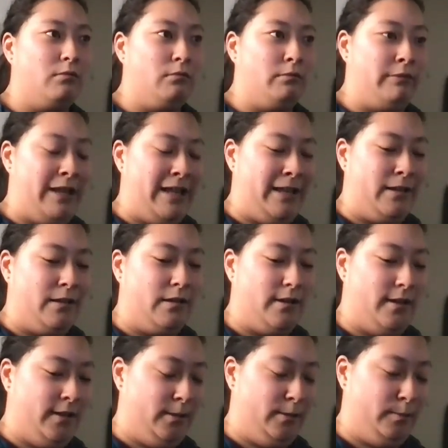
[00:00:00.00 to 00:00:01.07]
like,
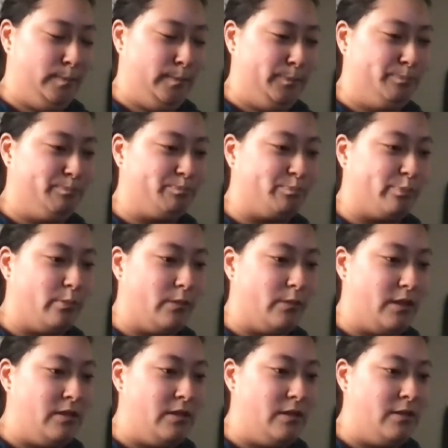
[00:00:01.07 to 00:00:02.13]
um,
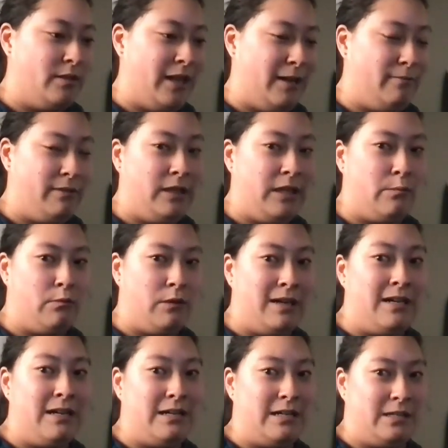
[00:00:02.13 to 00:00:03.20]
that really
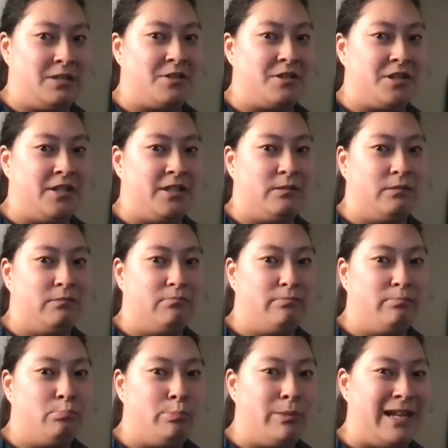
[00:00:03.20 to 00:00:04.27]
wanted us to
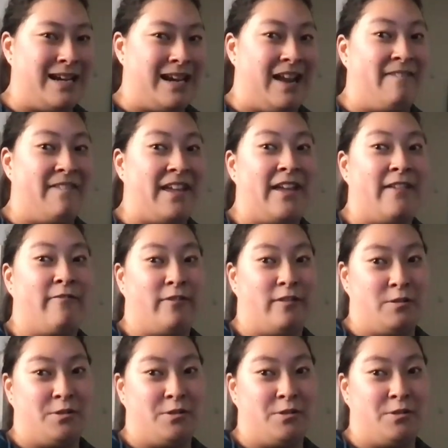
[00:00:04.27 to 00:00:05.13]
be an advocate for